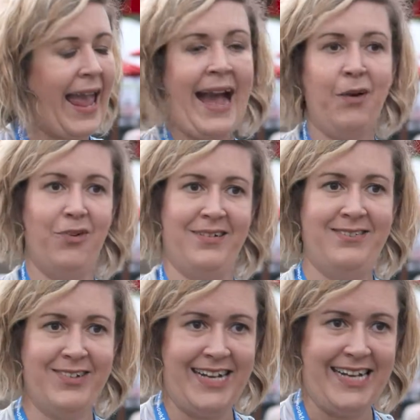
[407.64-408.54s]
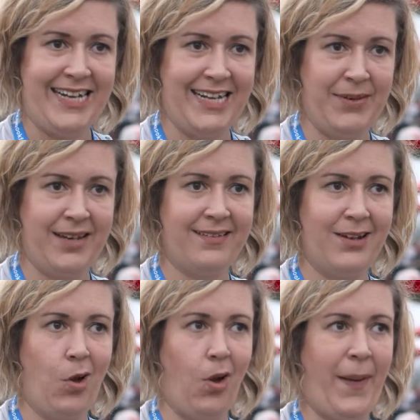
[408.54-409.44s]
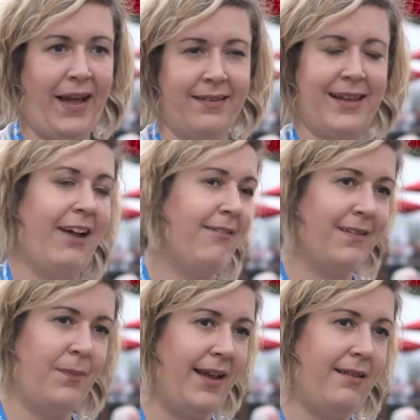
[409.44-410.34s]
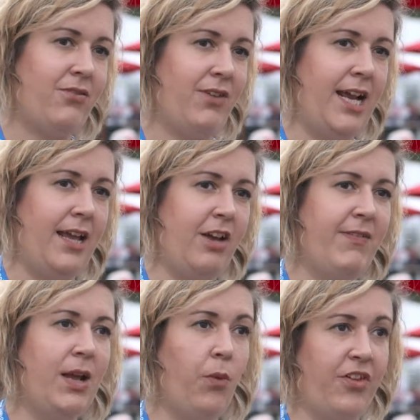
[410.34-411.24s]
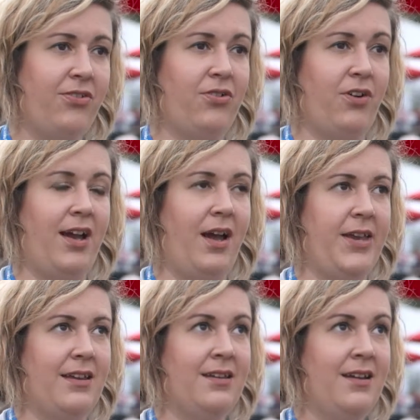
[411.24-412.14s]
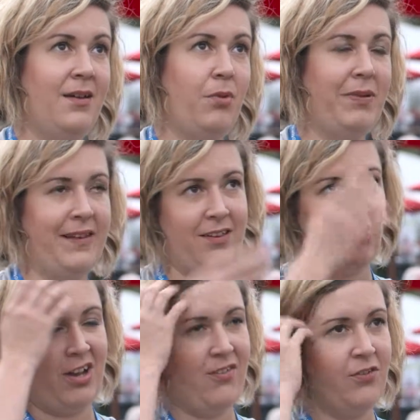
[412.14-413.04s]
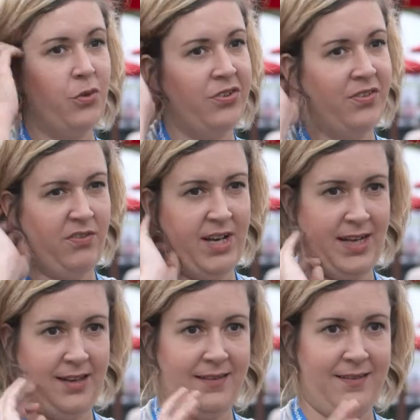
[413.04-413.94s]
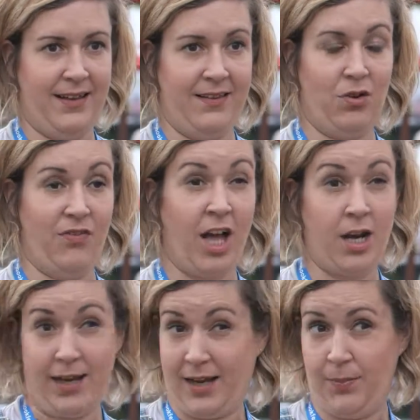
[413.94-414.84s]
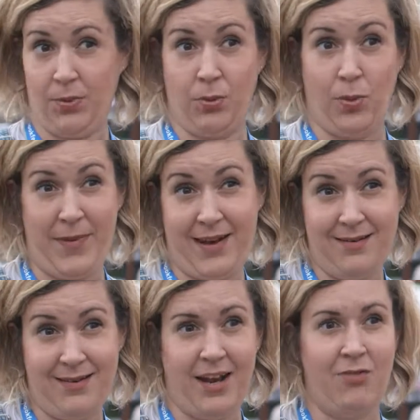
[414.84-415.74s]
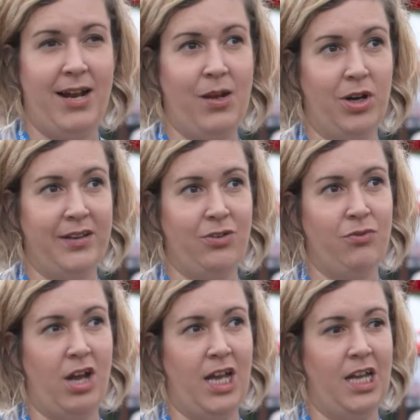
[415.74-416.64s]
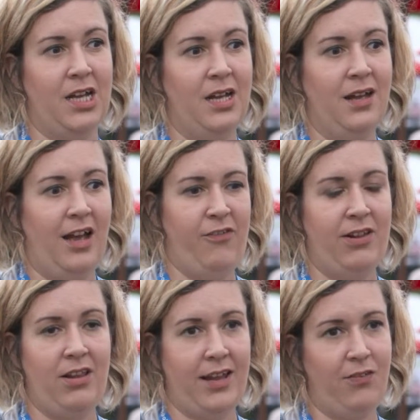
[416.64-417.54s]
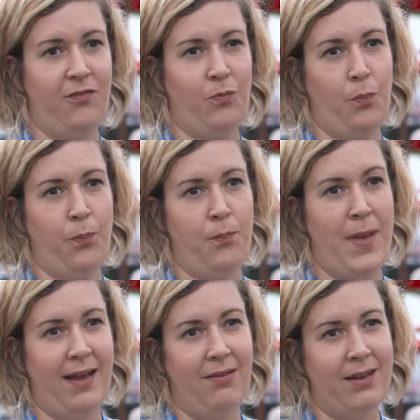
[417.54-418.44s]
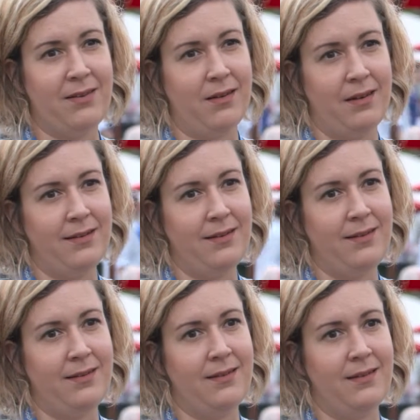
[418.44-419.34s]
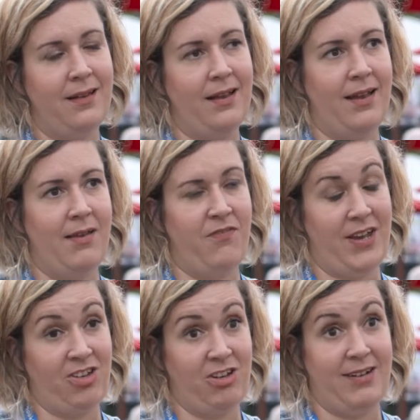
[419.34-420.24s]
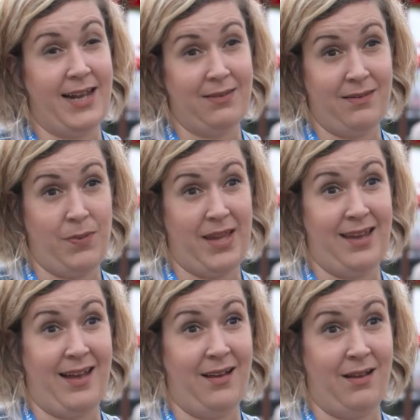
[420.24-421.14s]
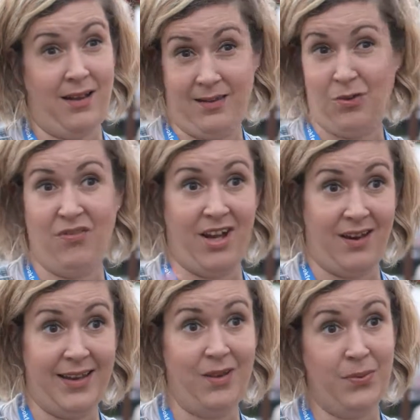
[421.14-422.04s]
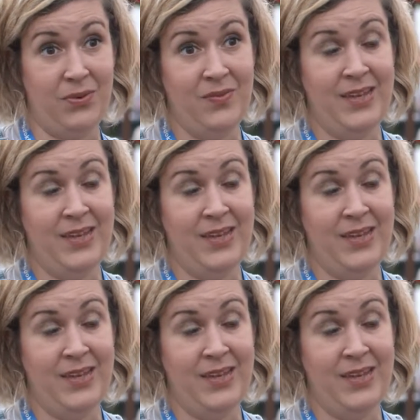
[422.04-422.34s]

out, really. I mean, it's a lot about, it's character-based, really, and I really wanted to write, I mean, probably the driving force of it, really, is these sort of unlikable women, and I really wanted to write, I feel like male outsiders in fiction are allowed to be sort of unlikable